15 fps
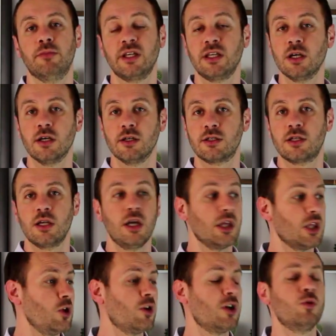because
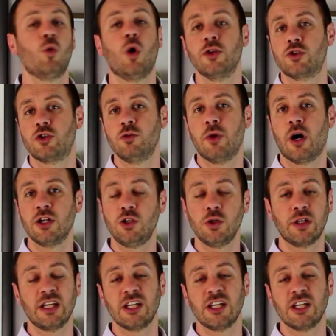you can want too much, you can